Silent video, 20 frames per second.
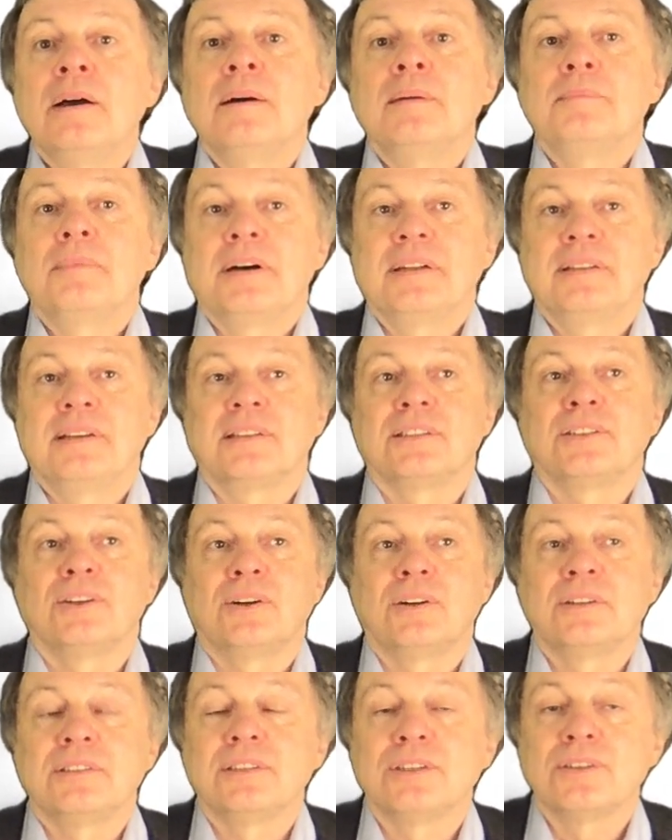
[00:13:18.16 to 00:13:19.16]
but it's
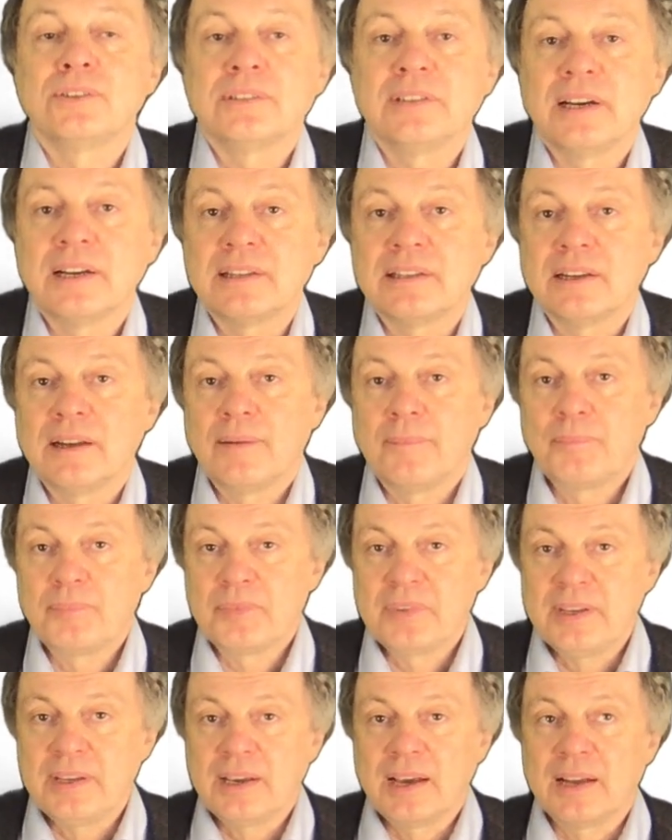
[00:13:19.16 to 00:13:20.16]
also that
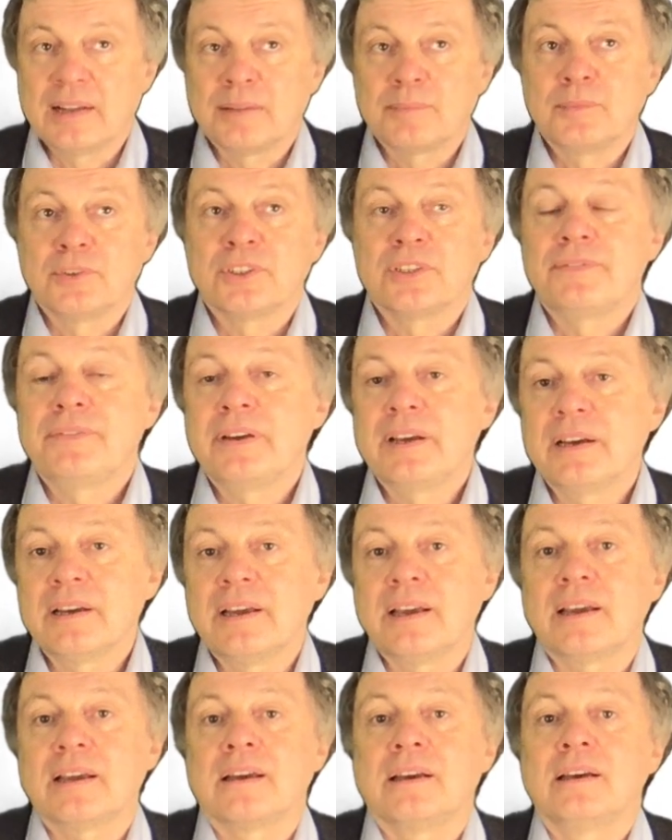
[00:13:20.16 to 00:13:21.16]
the
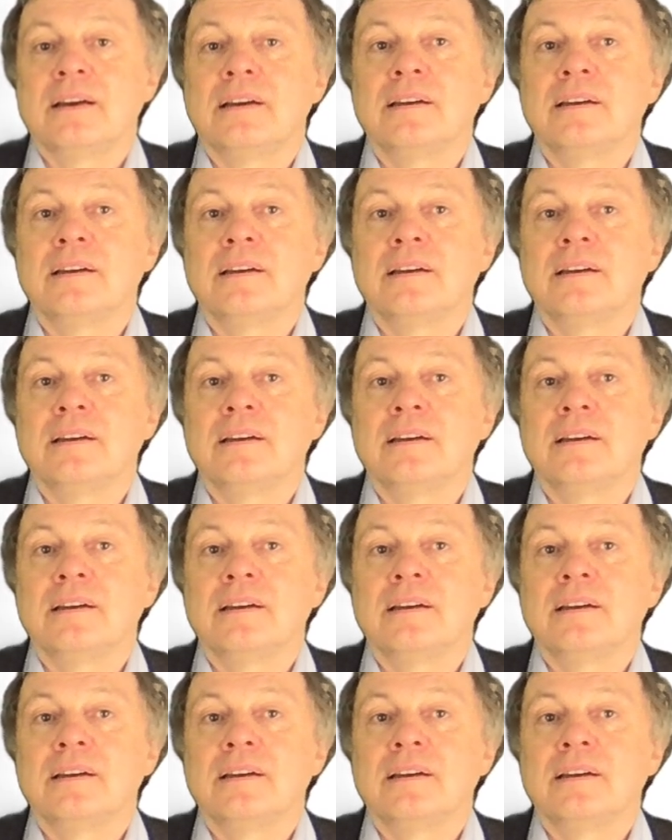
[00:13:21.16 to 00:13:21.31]
atmospheric